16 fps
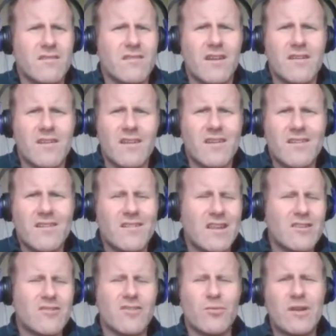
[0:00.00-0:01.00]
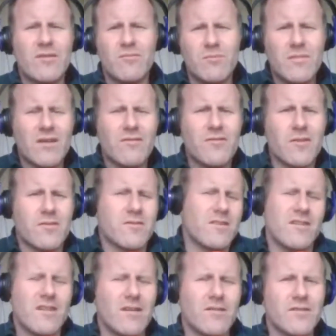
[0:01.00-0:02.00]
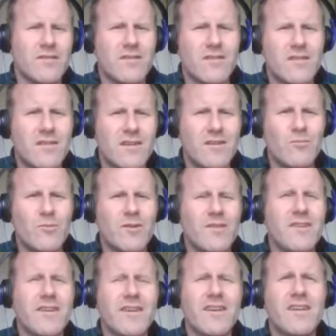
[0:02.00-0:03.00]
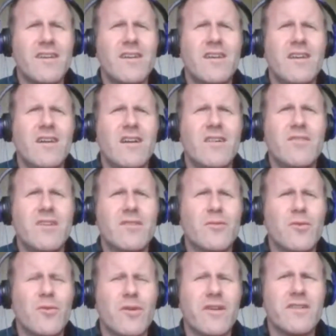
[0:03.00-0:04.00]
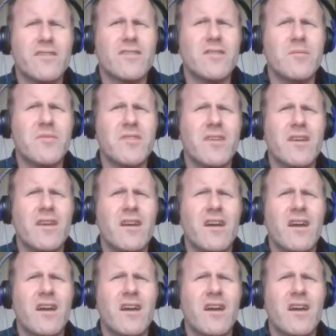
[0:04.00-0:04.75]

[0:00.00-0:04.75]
Then they just went, make 40,000 in one day of these rolled ice creams.